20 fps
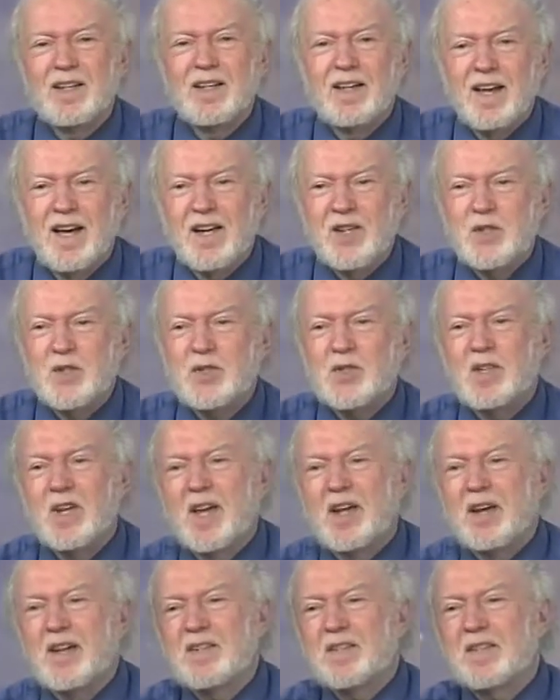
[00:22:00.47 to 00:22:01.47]
and just
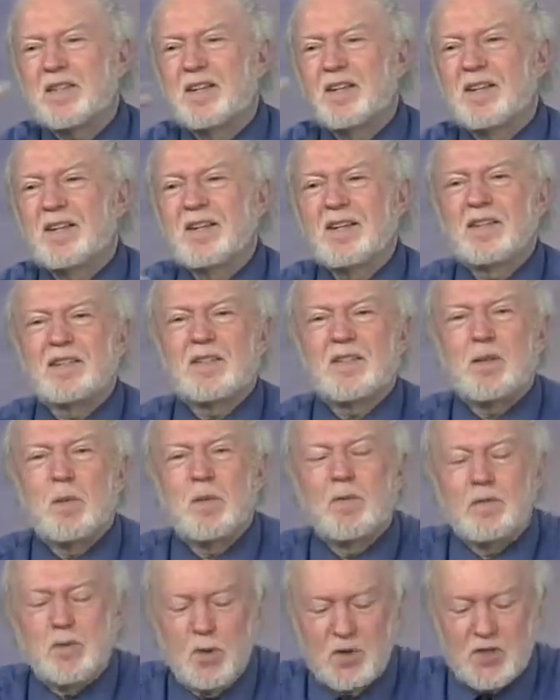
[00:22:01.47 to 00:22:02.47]
get us uh, some
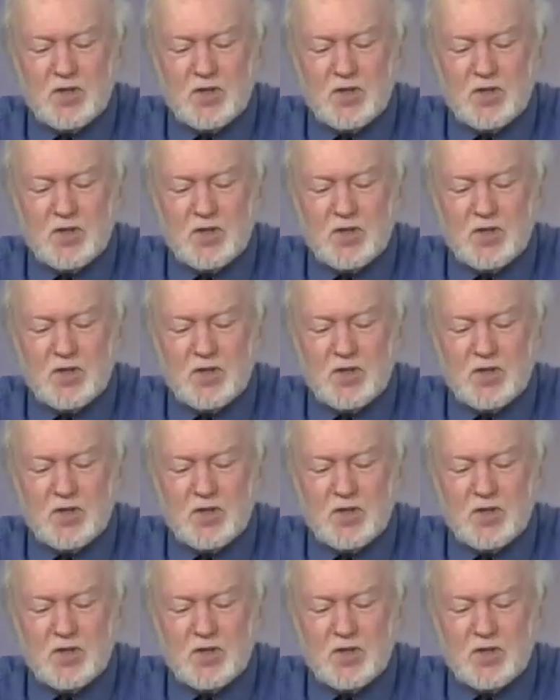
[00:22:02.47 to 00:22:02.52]
of your